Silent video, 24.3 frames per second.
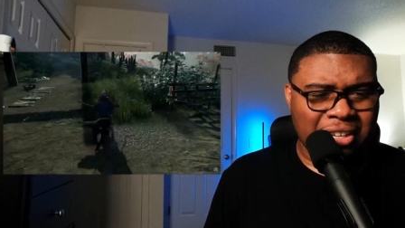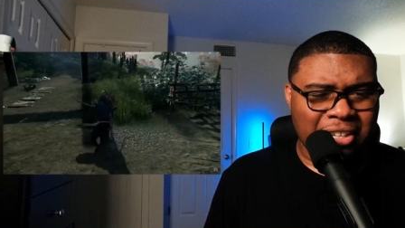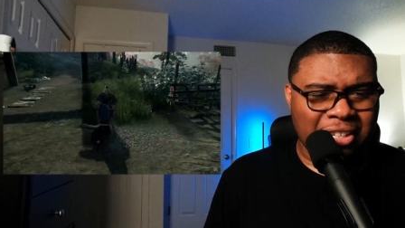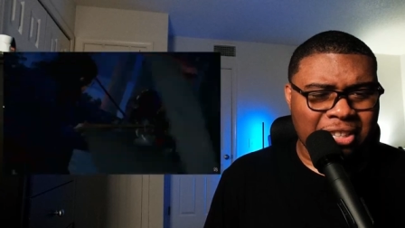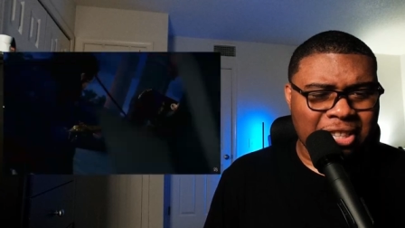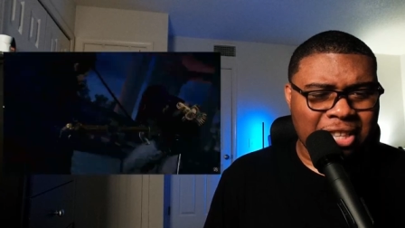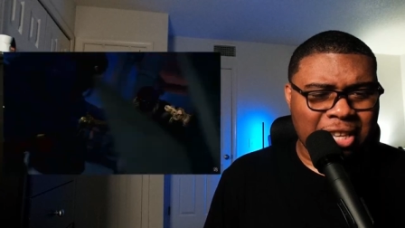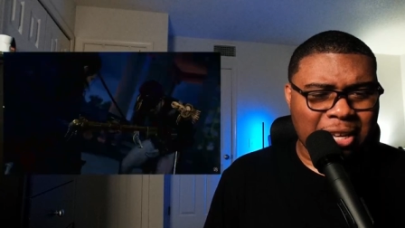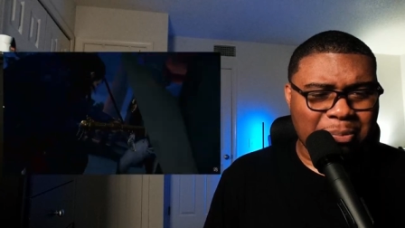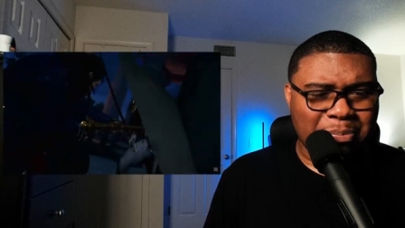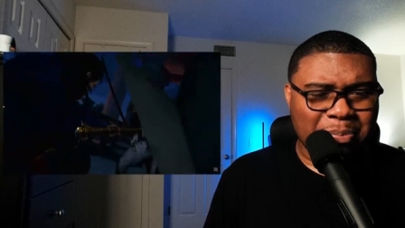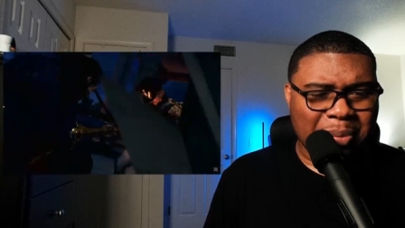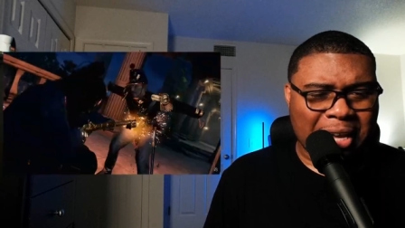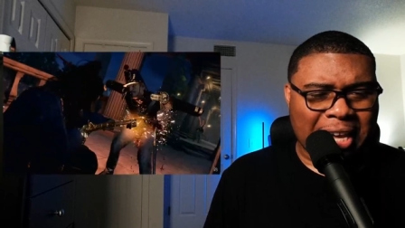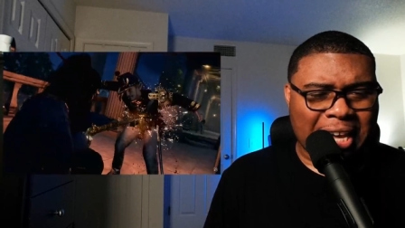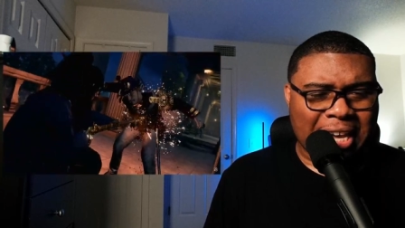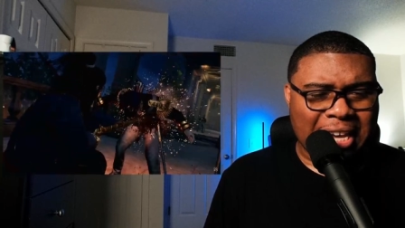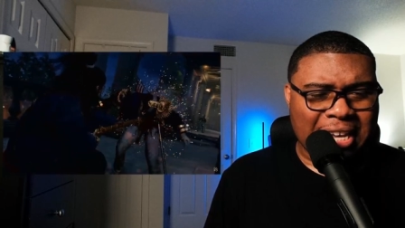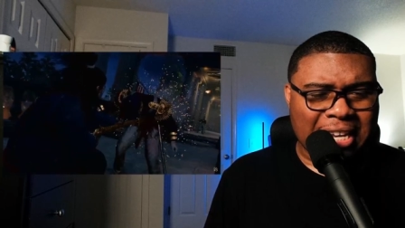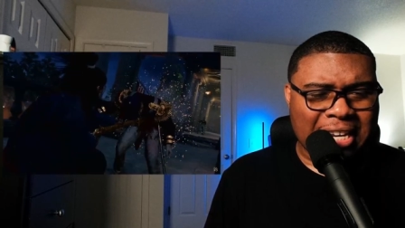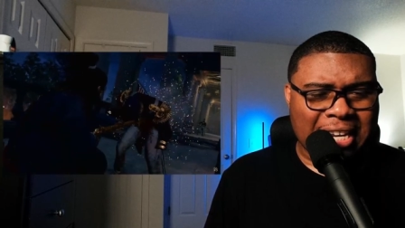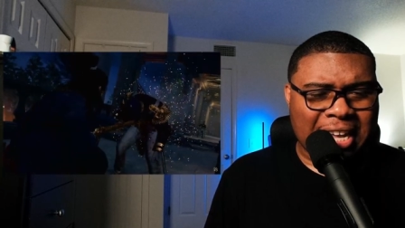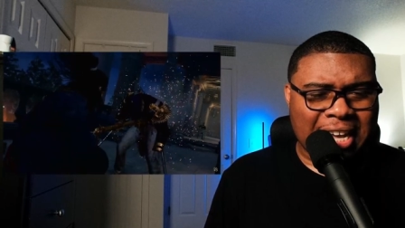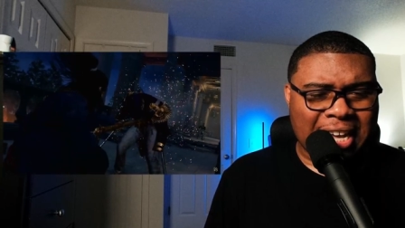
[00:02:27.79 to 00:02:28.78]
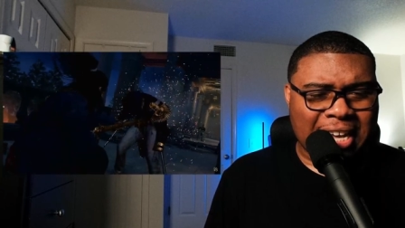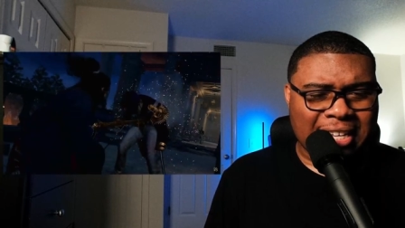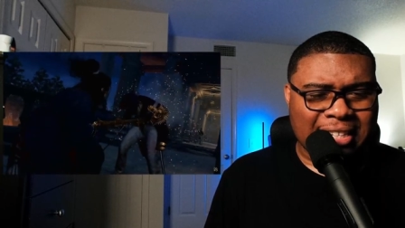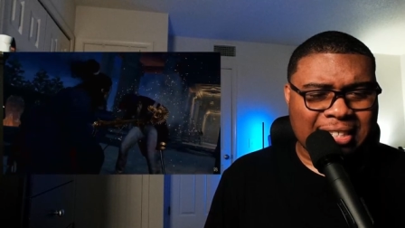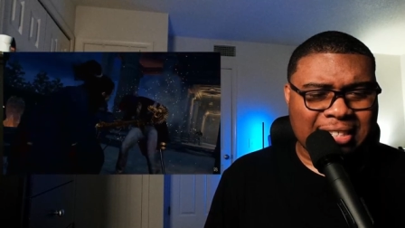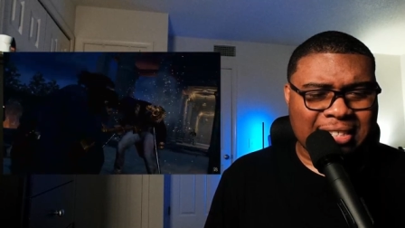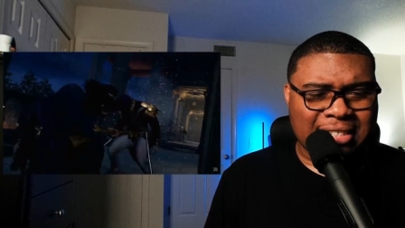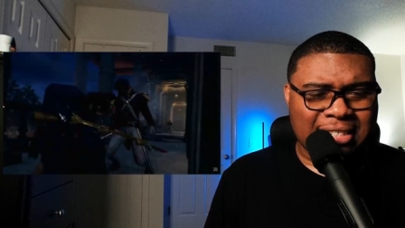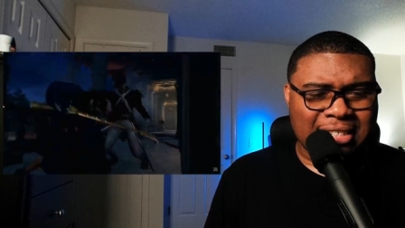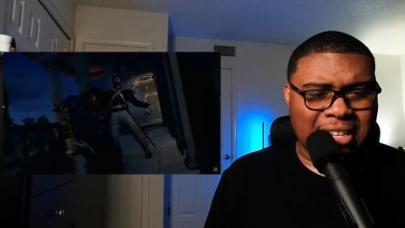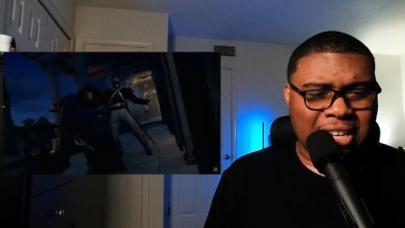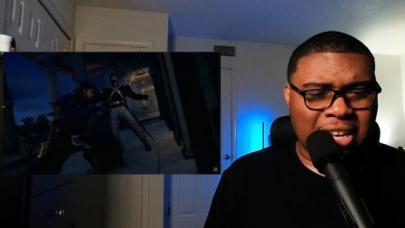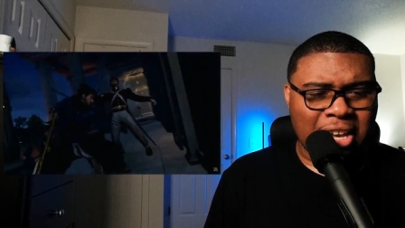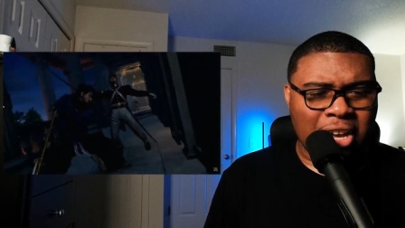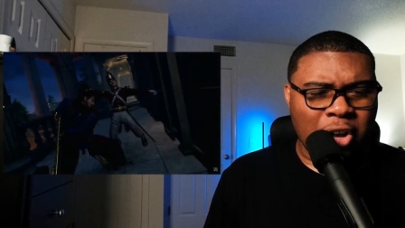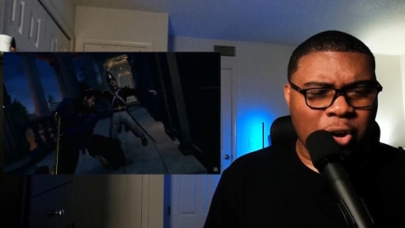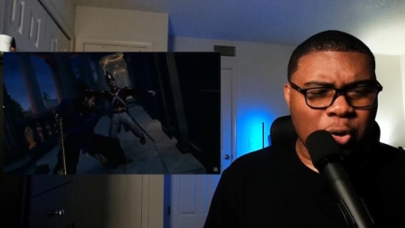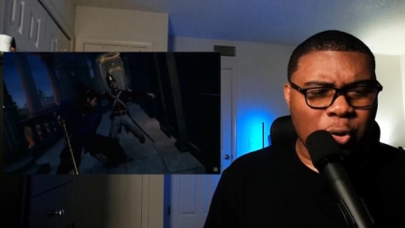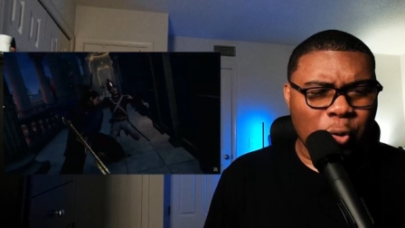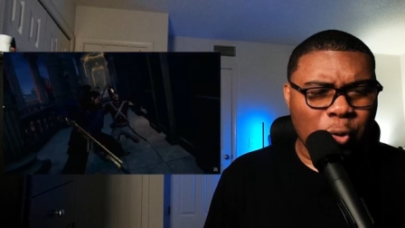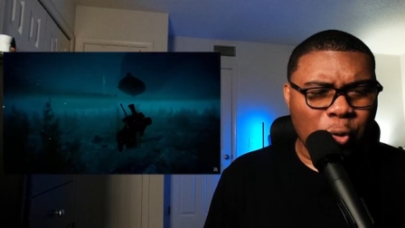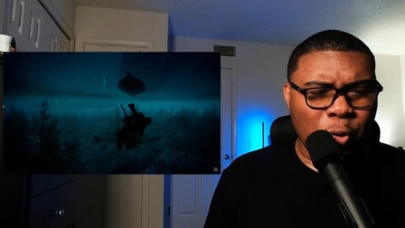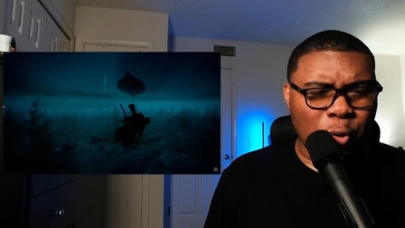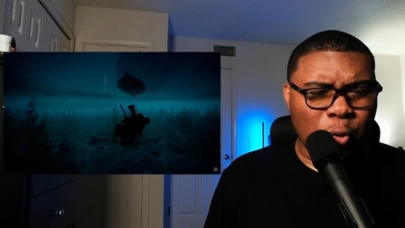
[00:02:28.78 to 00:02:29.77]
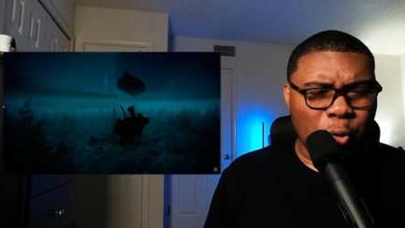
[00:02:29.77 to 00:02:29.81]
The bayonet.
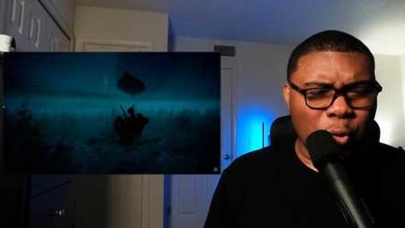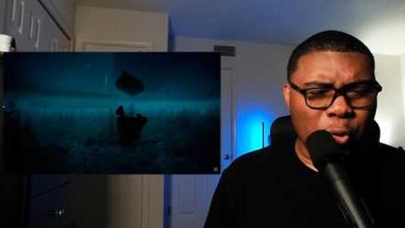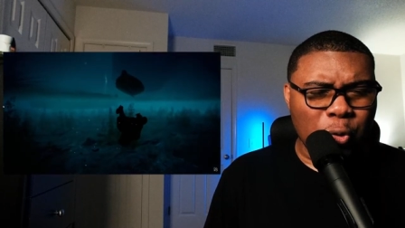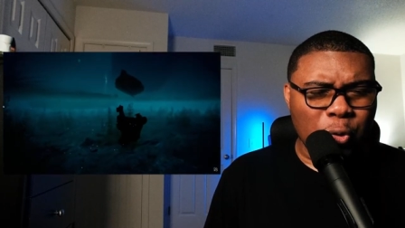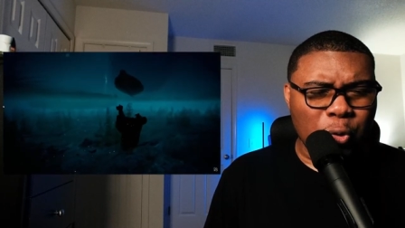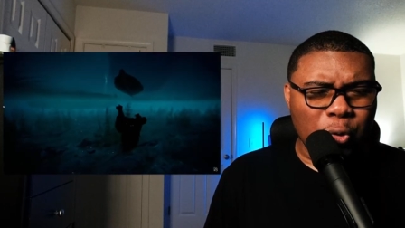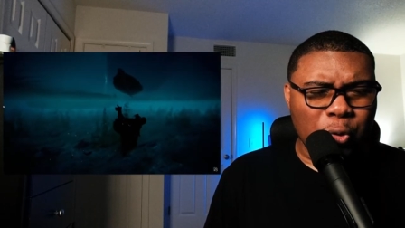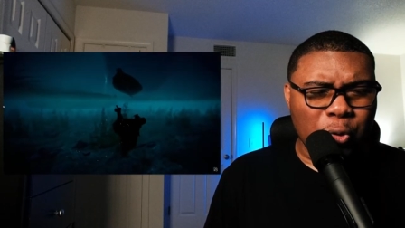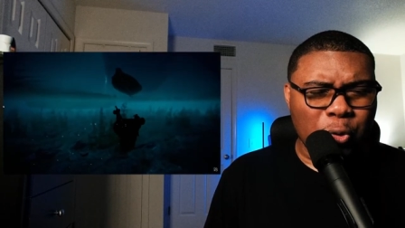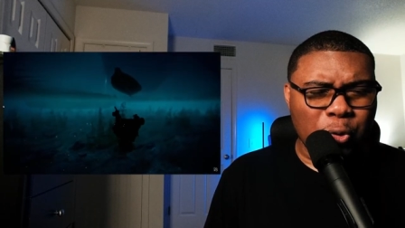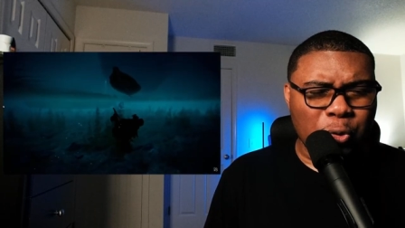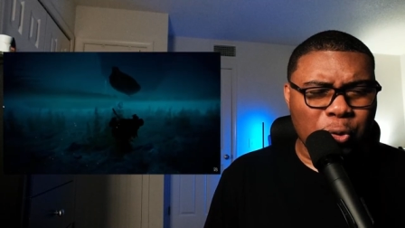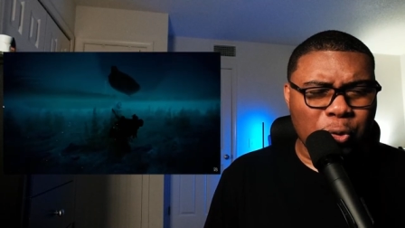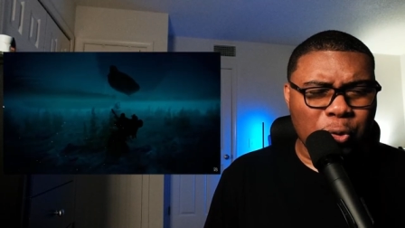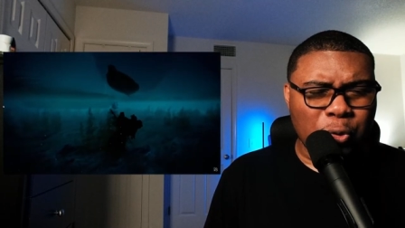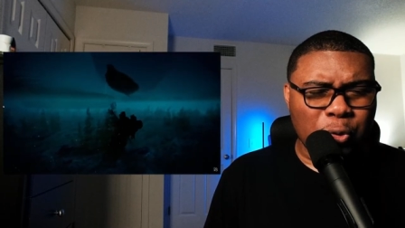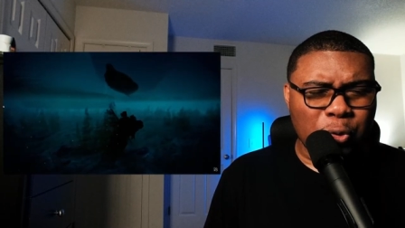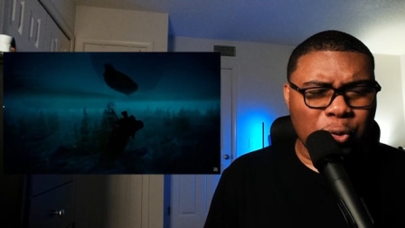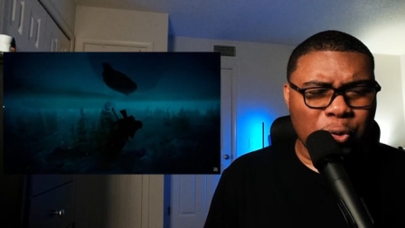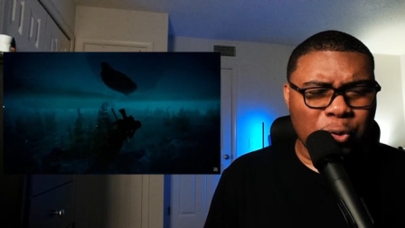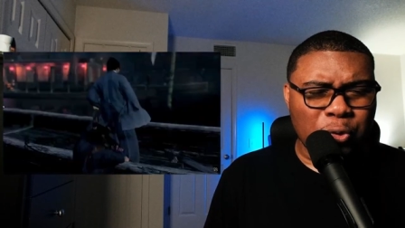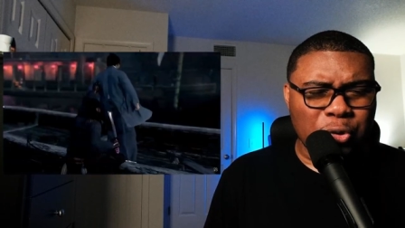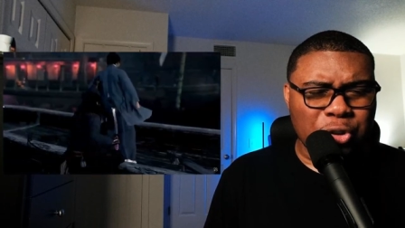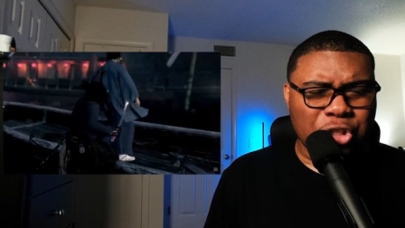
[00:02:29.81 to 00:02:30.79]
Ooh,